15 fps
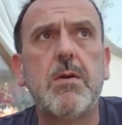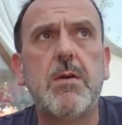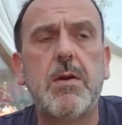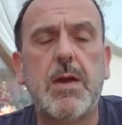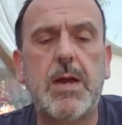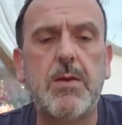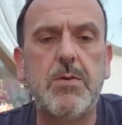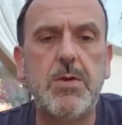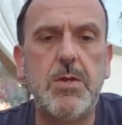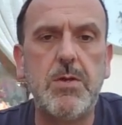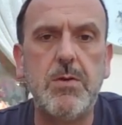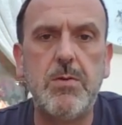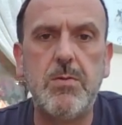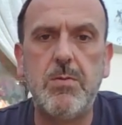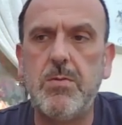How do
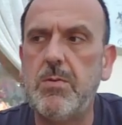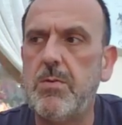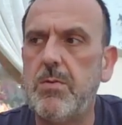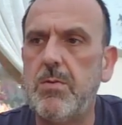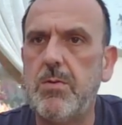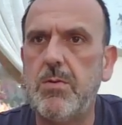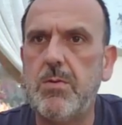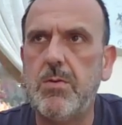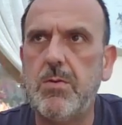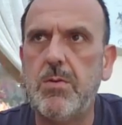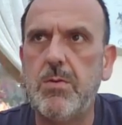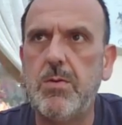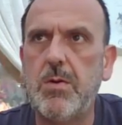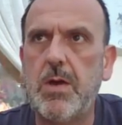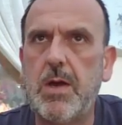you
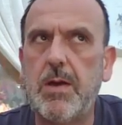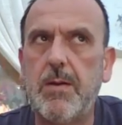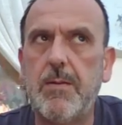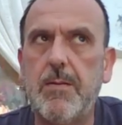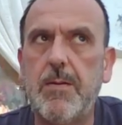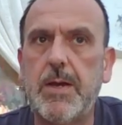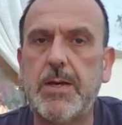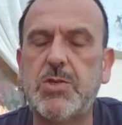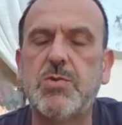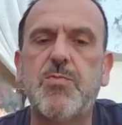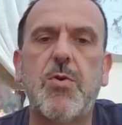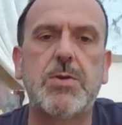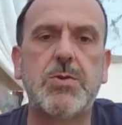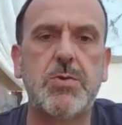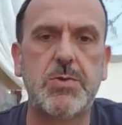
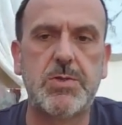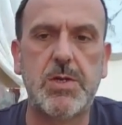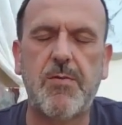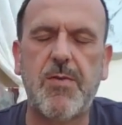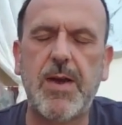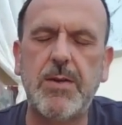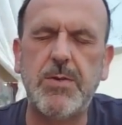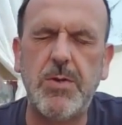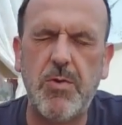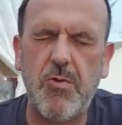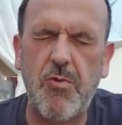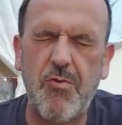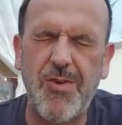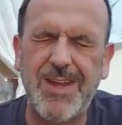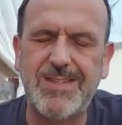express yourself? How do you
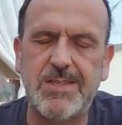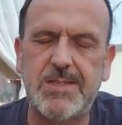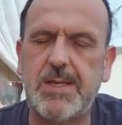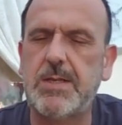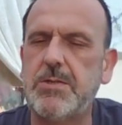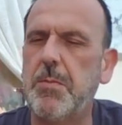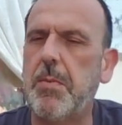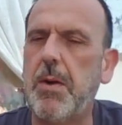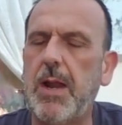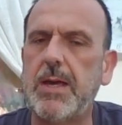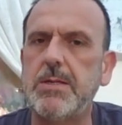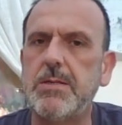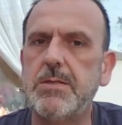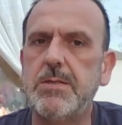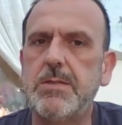create a sense of
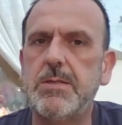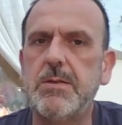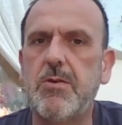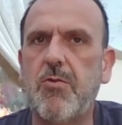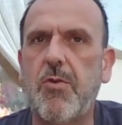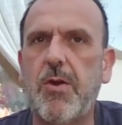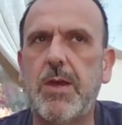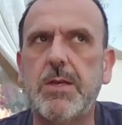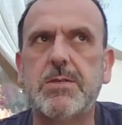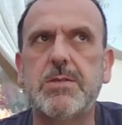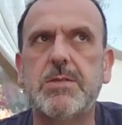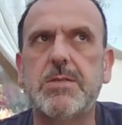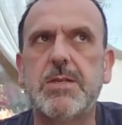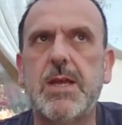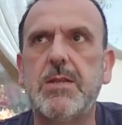place, create a
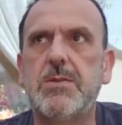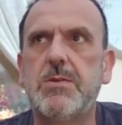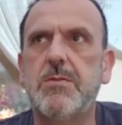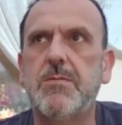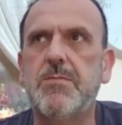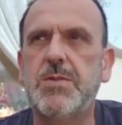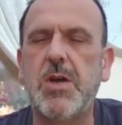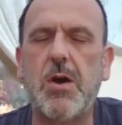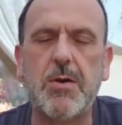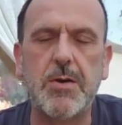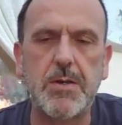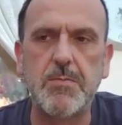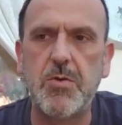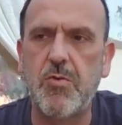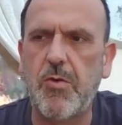sense of
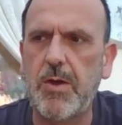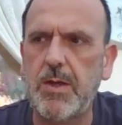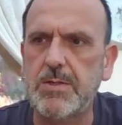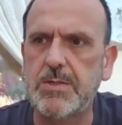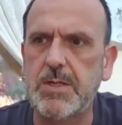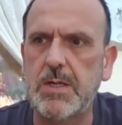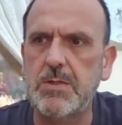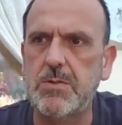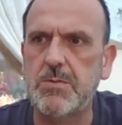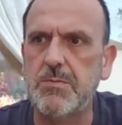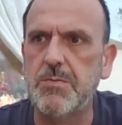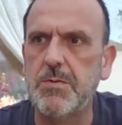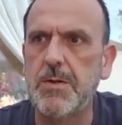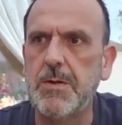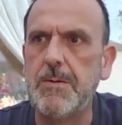time, create a sense of
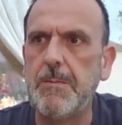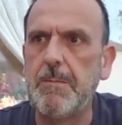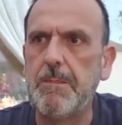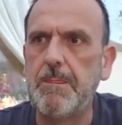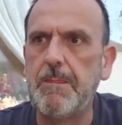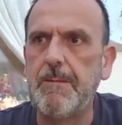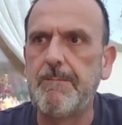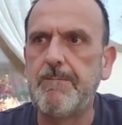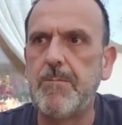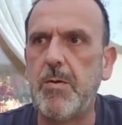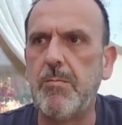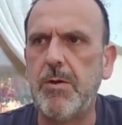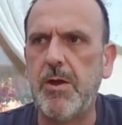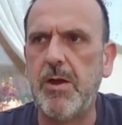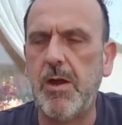
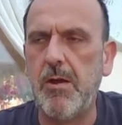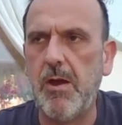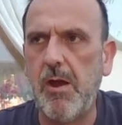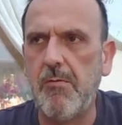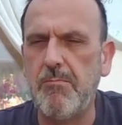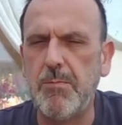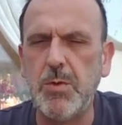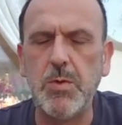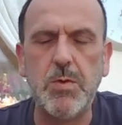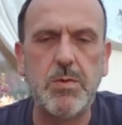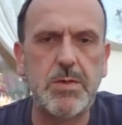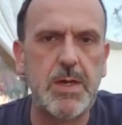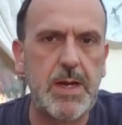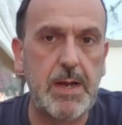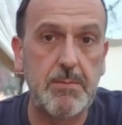a mood,
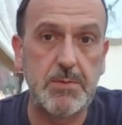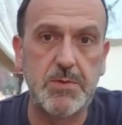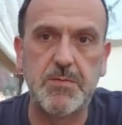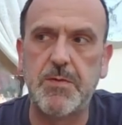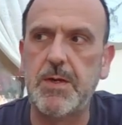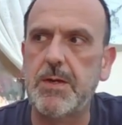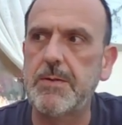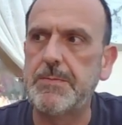an atmosphere?